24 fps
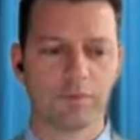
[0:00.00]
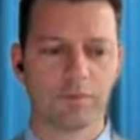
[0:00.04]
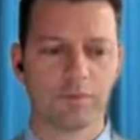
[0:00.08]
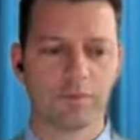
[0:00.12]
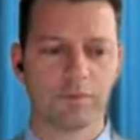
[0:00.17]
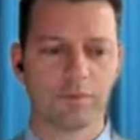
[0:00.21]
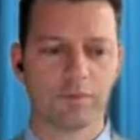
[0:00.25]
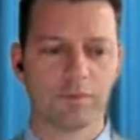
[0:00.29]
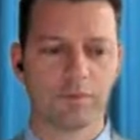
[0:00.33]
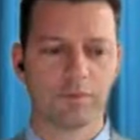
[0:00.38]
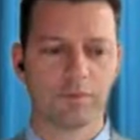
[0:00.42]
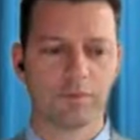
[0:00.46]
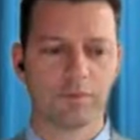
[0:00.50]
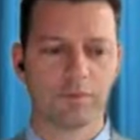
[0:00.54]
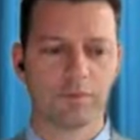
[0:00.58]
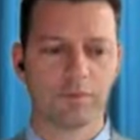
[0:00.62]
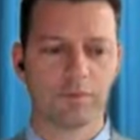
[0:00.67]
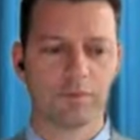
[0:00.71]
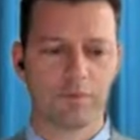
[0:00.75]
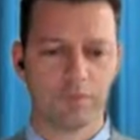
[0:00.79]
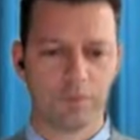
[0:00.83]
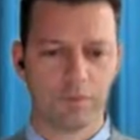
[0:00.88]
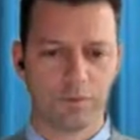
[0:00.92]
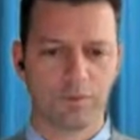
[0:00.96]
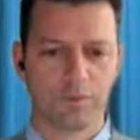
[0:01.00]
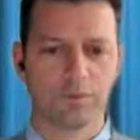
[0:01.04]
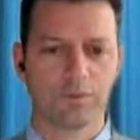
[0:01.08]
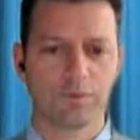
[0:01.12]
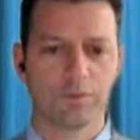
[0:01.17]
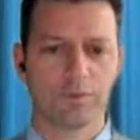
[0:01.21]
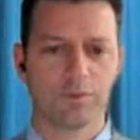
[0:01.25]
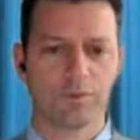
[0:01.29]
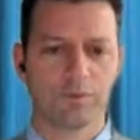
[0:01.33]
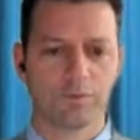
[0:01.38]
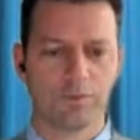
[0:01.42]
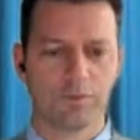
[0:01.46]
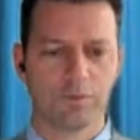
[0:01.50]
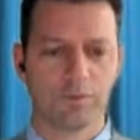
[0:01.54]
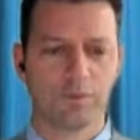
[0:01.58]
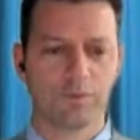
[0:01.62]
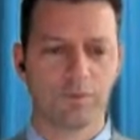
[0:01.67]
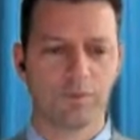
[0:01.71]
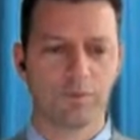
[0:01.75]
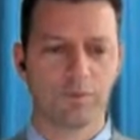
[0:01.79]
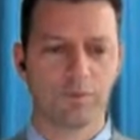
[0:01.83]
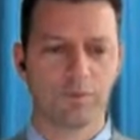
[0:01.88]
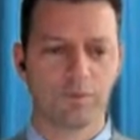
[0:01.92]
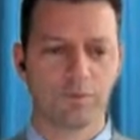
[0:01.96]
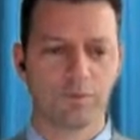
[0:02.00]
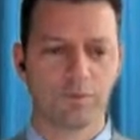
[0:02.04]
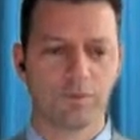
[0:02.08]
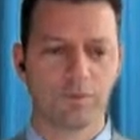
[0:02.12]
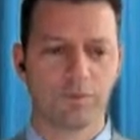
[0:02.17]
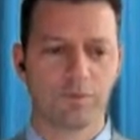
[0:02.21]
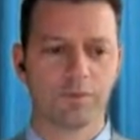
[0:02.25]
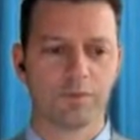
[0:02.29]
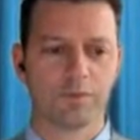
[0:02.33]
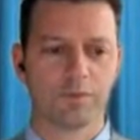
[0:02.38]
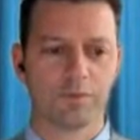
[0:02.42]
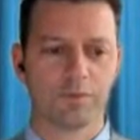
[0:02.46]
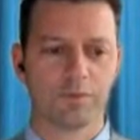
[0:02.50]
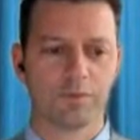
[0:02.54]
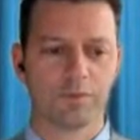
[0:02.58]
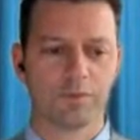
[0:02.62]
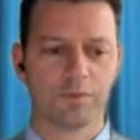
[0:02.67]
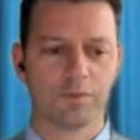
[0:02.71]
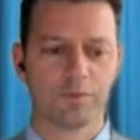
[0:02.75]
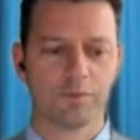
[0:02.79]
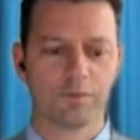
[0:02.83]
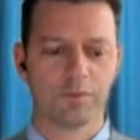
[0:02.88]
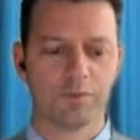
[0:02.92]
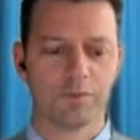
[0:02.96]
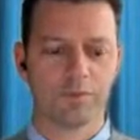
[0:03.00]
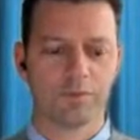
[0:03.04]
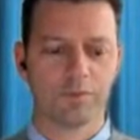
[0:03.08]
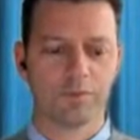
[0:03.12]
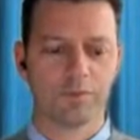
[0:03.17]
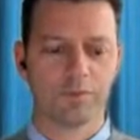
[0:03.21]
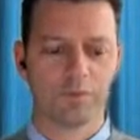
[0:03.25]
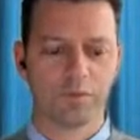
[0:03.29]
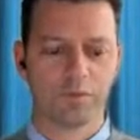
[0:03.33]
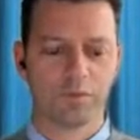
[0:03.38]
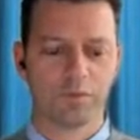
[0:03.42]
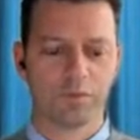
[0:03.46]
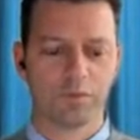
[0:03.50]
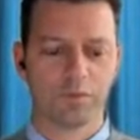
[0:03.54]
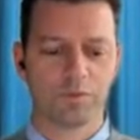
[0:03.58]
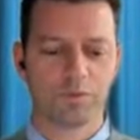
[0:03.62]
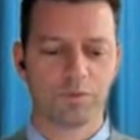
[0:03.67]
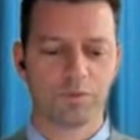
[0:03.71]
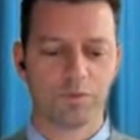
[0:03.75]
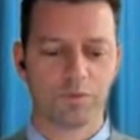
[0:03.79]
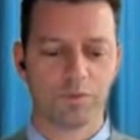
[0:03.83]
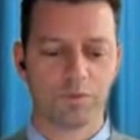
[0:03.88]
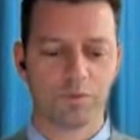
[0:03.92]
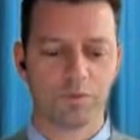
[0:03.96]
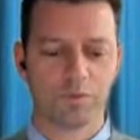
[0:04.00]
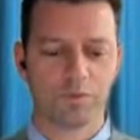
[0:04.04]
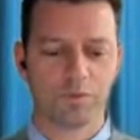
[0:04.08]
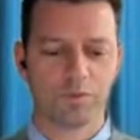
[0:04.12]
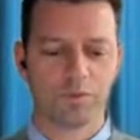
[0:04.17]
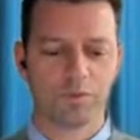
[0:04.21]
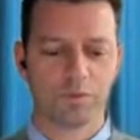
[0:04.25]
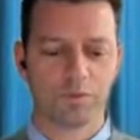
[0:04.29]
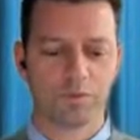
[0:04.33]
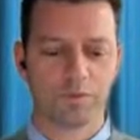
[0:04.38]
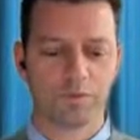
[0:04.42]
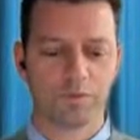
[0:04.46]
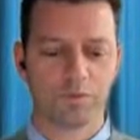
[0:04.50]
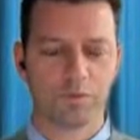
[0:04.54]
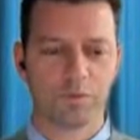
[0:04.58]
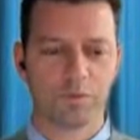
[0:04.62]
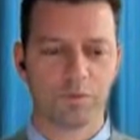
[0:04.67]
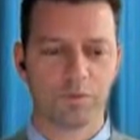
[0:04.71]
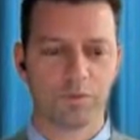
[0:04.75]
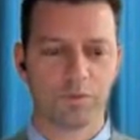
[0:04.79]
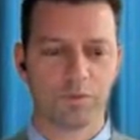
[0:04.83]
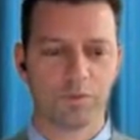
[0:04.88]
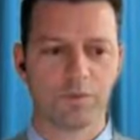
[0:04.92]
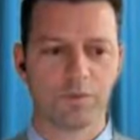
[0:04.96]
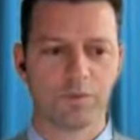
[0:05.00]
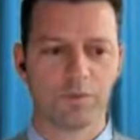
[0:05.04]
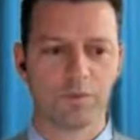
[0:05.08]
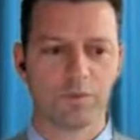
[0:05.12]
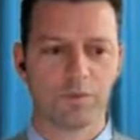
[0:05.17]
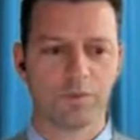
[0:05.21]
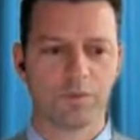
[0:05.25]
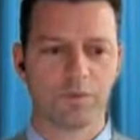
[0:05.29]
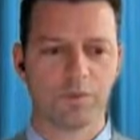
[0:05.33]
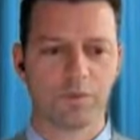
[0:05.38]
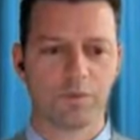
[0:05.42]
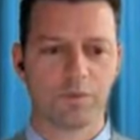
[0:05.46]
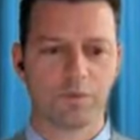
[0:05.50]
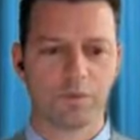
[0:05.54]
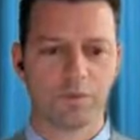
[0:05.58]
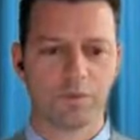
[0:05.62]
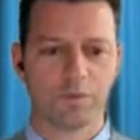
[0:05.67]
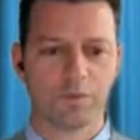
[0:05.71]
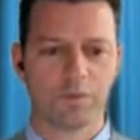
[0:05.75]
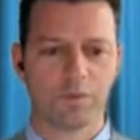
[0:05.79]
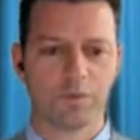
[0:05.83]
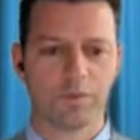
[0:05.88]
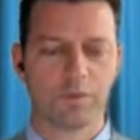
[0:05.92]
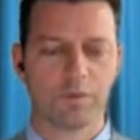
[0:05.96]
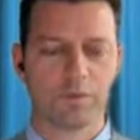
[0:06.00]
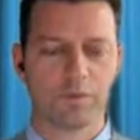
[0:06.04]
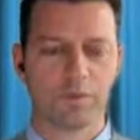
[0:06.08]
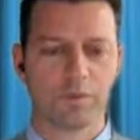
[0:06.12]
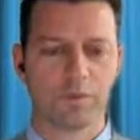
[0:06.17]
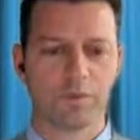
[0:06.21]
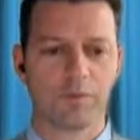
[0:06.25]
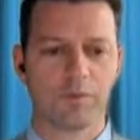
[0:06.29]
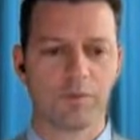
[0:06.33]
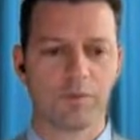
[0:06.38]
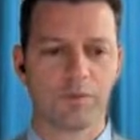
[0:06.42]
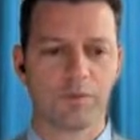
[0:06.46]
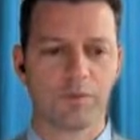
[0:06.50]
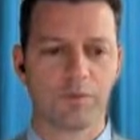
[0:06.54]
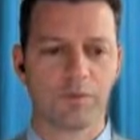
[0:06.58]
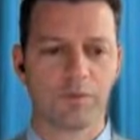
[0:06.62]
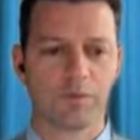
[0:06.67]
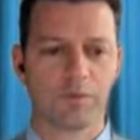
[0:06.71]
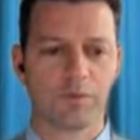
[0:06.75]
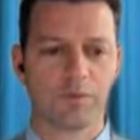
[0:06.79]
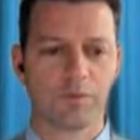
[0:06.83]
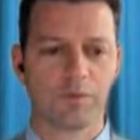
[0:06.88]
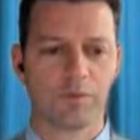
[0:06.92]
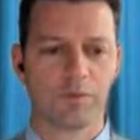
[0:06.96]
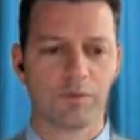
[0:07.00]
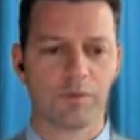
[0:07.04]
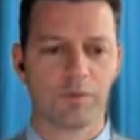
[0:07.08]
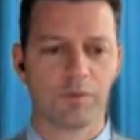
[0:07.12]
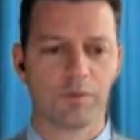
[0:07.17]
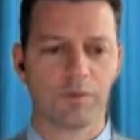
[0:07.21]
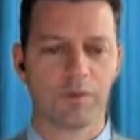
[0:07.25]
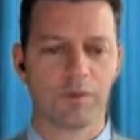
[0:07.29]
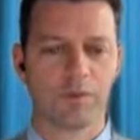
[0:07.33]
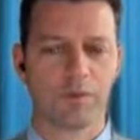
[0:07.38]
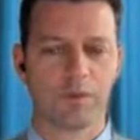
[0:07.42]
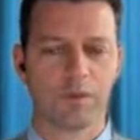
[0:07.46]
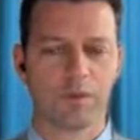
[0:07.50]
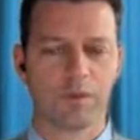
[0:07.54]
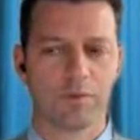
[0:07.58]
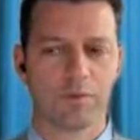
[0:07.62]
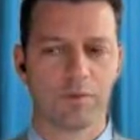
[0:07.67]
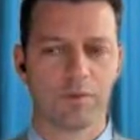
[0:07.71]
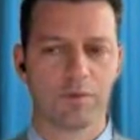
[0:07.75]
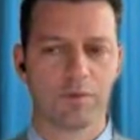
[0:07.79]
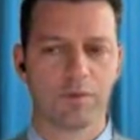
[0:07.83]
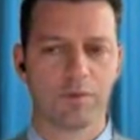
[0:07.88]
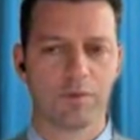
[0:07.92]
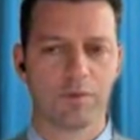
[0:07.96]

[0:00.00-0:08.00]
[no speech]